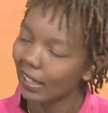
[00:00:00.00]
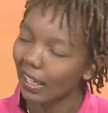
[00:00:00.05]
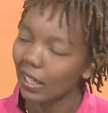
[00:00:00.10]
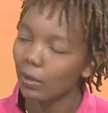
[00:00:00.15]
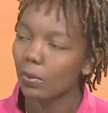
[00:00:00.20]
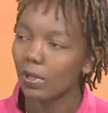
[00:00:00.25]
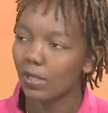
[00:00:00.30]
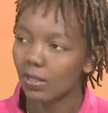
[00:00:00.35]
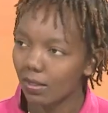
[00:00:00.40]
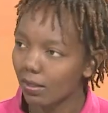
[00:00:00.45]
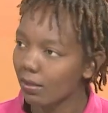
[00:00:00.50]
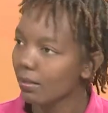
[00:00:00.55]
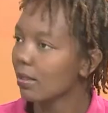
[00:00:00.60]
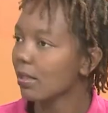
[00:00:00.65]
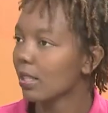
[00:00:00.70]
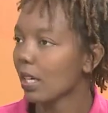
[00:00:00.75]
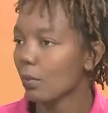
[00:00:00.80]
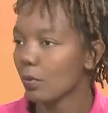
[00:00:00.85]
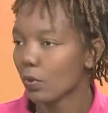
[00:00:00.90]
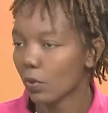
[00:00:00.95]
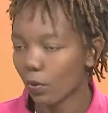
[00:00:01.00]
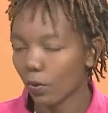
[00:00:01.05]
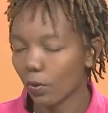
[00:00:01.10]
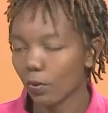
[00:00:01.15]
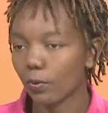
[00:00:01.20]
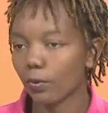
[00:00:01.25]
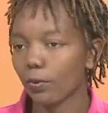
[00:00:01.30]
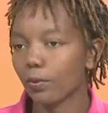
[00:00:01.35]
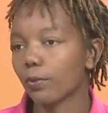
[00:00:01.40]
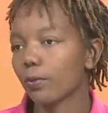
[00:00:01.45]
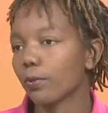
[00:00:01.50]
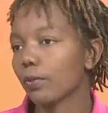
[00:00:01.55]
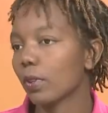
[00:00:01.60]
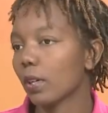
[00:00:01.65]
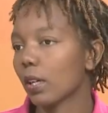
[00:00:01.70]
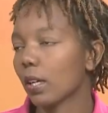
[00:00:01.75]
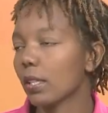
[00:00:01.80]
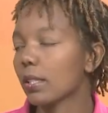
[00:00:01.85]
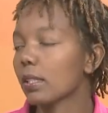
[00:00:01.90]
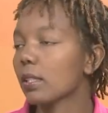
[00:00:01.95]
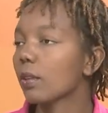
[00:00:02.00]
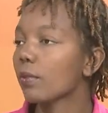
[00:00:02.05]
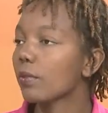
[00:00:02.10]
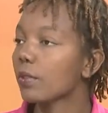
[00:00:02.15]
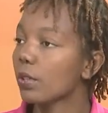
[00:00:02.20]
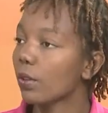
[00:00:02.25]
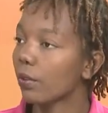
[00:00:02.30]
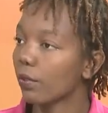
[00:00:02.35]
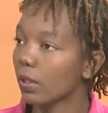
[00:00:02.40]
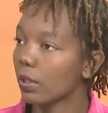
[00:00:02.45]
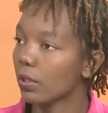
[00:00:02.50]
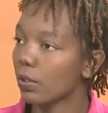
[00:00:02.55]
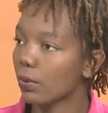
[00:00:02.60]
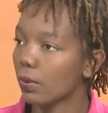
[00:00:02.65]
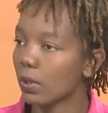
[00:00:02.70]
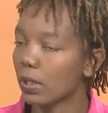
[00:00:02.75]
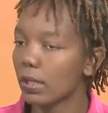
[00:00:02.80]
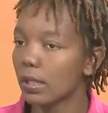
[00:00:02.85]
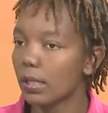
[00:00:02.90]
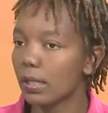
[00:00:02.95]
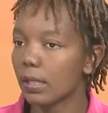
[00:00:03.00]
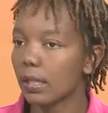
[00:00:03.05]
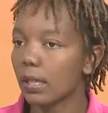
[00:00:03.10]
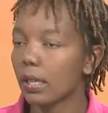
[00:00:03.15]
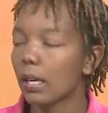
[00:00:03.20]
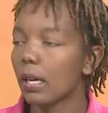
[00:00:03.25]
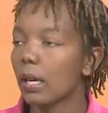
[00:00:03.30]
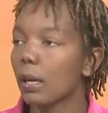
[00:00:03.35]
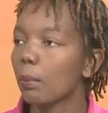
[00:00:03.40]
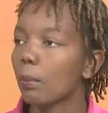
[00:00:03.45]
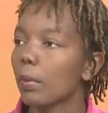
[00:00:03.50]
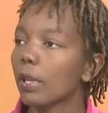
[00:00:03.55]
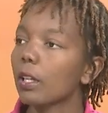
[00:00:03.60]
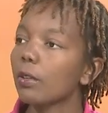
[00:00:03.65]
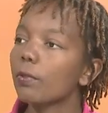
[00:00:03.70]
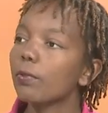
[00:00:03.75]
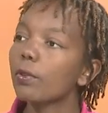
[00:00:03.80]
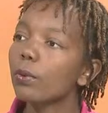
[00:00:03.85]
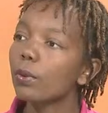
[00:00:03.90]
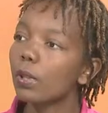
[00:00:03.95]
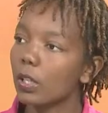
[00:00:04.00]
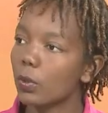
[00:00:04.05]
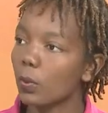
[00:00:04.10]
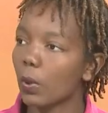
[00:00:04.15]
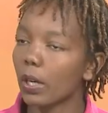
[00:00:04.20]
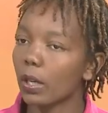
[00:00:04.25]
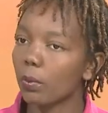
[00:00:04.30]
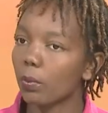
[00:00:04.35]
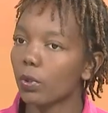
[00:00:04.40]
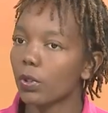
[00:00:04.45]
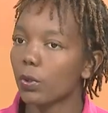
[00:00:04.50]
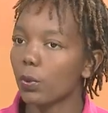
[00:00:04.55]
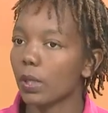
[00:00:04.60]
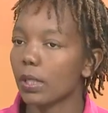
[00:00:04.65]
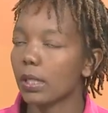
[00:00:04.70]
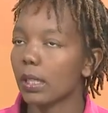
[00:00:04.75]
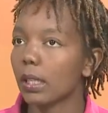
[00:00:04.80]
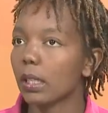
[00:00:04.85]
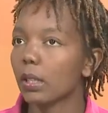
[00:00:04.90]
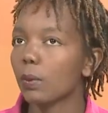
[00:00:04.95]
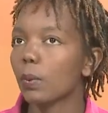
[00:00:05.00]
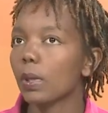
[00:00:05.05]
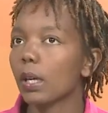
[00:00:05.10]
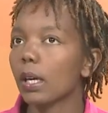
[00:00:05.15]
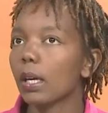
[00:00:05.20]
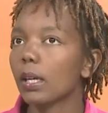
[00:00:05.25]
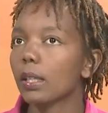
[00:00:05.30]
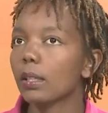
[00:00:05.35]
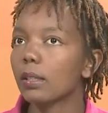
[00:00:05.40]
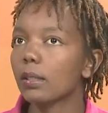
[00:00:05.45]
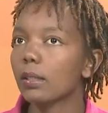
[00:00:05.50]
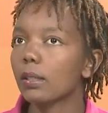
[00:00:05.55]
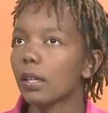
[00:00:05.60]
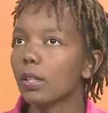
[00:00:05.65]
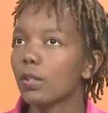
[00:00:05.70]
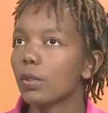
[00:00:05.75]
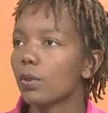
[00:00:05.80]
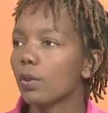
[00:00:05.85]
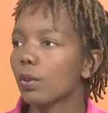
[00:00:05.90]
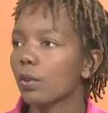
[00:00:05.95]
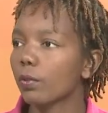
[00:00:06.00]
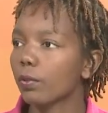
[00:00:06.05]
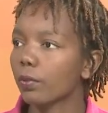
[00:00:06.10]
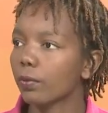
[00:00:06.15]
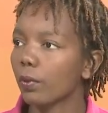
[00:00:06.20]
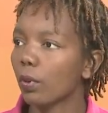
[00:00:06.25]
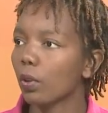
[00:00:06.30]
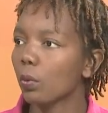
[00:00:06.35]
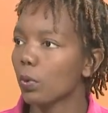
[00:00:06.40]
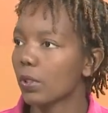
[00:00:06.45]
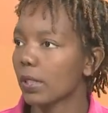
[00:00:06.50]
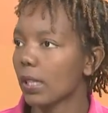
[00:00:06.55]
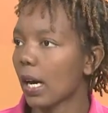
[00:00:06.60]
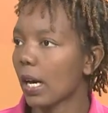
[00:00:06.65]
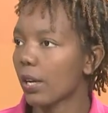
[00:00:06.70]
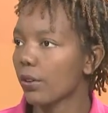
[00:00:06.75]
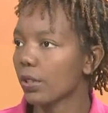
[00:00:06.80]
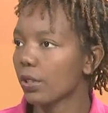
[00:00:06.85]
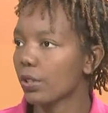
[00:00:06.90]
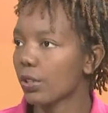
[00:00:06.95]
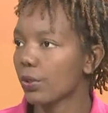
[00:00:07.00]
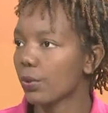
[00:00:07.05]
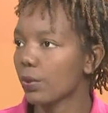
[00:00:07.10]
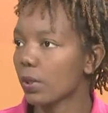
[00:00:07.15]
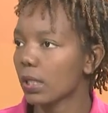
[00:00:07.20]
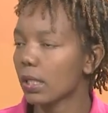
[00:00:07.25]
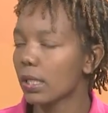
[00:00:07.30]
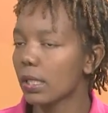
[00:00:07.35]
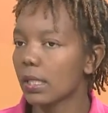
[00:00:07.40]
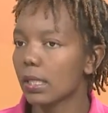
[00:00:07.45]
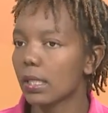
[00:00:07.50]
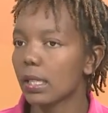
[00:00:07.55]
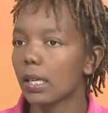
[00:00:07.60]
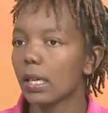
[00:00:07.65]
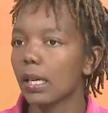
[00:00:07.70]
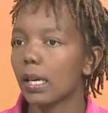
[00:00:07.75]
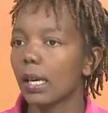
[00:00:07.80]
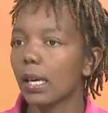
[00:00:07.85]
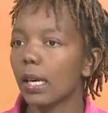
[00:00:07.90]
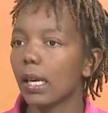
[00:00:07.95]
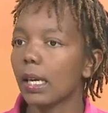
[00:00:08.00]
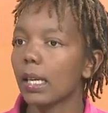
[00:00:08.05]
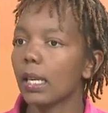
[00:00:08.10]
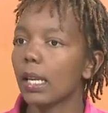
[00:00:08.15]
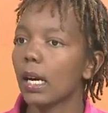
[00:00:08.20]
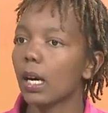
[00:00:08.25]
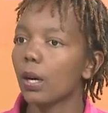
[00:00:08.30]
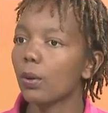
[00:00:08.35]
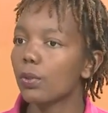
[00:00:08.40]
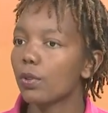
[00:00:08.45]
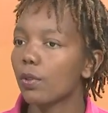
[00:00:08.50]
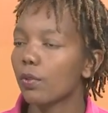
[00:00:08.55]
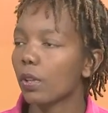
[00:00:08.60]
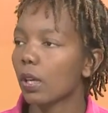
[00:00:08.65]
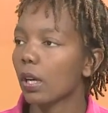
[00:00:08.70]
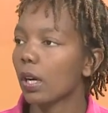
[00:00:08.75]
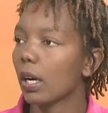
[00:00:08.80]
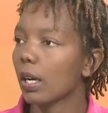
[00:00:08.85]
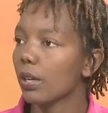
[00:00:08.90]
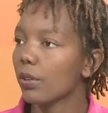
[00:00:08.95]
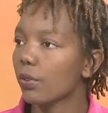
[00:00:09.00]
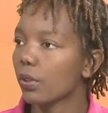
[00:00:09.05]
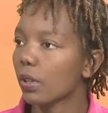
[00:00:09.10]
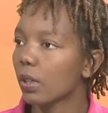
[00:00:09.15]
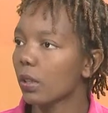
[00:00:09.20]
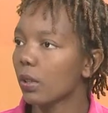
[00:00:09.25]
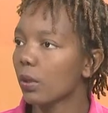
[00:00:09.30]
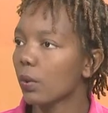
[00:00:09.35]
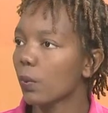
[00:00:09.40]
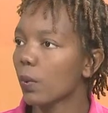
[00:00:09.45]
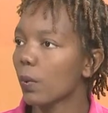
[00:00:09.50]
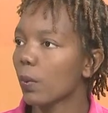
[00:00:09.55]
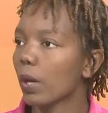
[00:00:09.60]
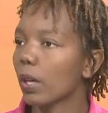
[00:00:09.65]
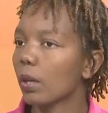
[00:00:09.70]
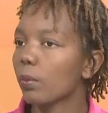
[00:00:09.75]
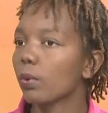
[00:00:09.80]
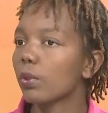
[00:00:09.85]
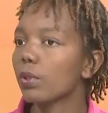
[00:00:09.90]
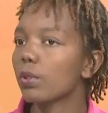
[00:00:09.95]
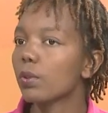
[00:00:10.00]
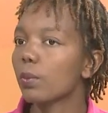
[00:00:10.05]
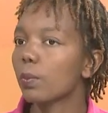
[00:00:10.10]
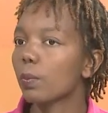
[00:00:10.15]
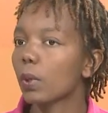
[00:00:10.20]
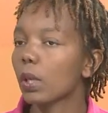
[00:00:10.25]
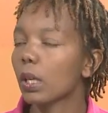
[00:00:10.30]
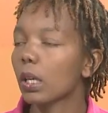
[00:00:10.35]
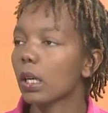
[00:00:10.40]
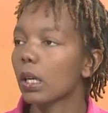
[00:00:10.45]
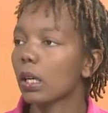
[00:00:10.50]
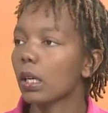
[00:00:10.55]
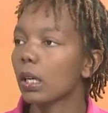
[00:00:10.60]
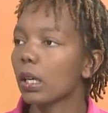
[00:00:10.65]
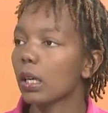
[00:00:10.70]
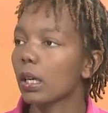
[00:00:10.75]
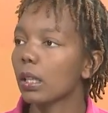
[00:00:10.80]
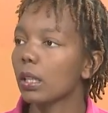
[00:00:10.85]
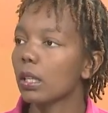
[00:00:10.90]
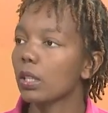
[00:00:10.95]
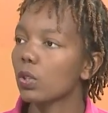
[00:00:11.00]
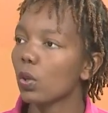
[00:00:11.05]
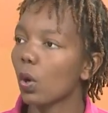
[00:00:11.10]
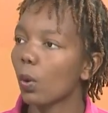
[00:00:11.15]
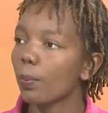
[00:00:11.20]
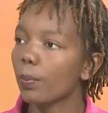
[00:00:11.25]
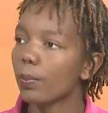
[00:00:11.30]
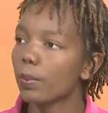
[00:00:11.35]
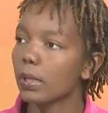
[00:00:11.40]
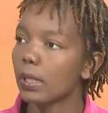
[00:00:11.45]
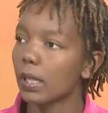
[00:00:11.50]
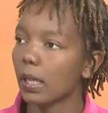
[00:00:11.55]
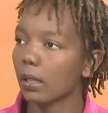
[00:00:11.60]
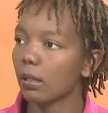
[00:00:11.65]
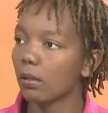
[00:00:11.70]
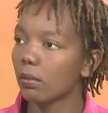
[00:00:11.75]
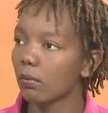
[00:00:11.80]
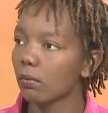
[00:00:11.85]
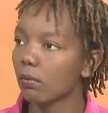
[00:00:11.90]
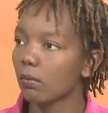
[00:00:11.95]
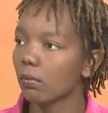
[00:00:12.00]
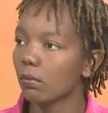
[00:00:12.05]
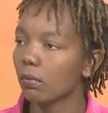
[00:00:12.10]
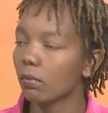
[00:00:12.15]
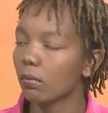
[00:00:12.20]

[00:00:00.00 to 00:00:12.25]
climate in terms of safety of the students. But the few that were able to attend, we had a total of almost 100 students. And out of the 100, we were able to pick the top 10,